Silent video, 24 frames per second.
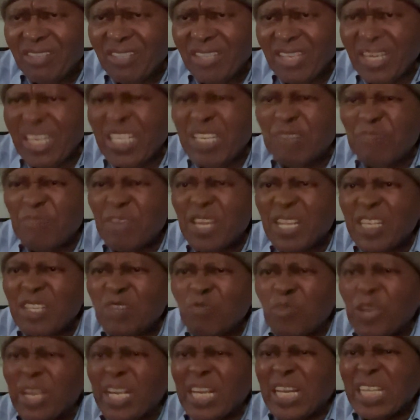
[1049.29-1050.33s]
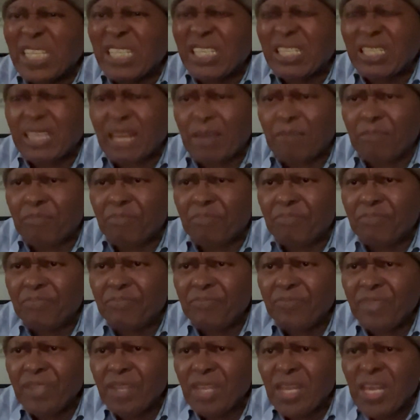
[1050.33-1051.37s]
It weakens them.
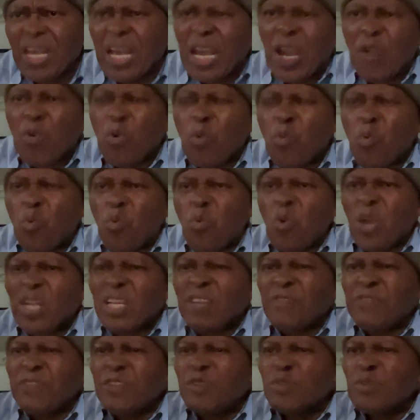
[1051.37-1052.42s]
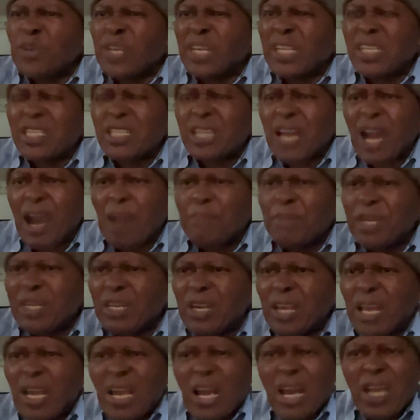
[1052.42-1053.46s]
What if it weakens? I
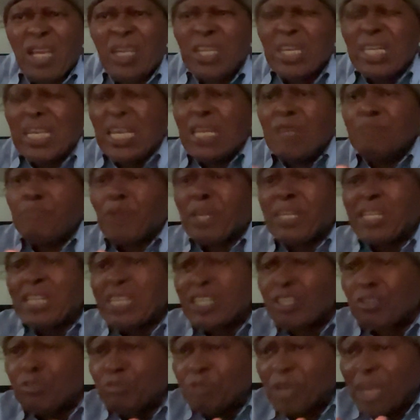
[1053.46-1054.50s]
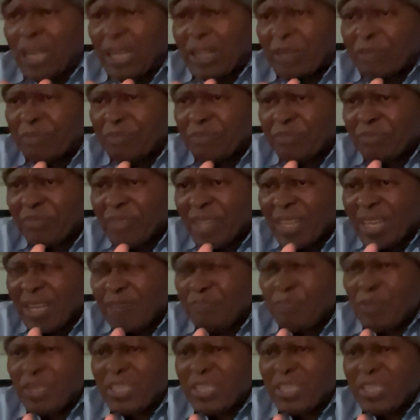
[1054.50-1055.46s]
mean, in particular, we've